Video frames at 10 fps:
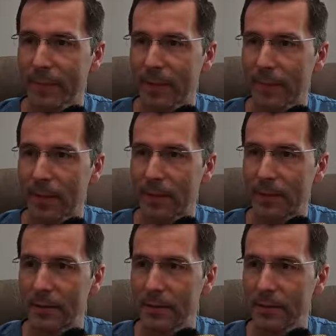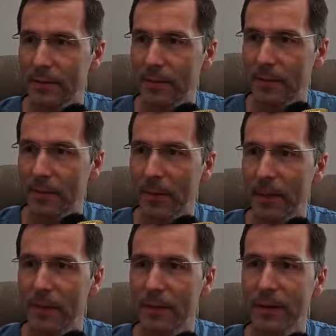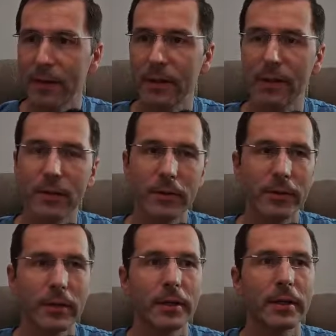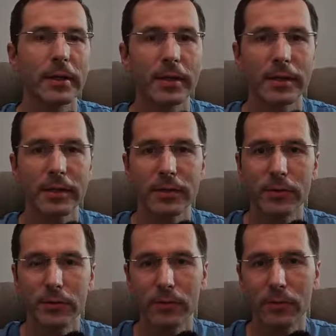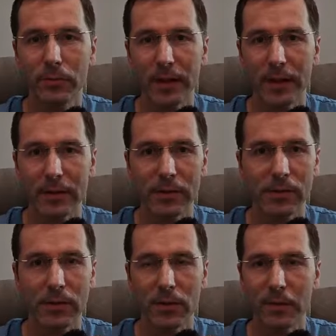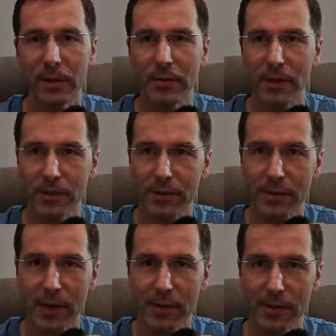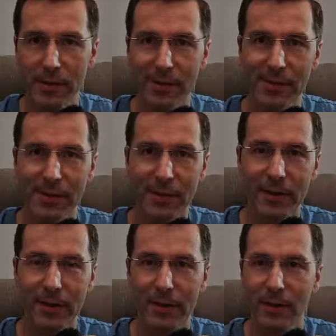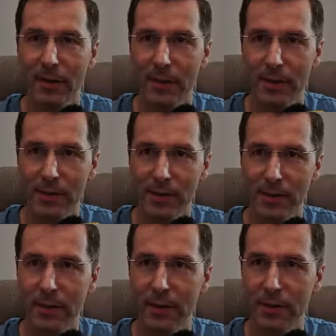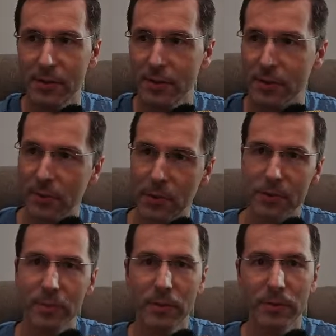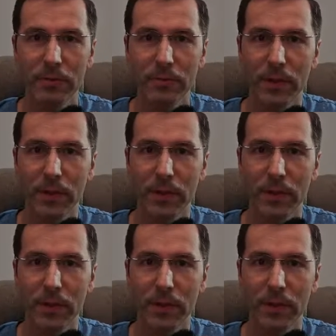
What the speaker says: But the main thing currently is to make this QRP cluster as easier as it is possible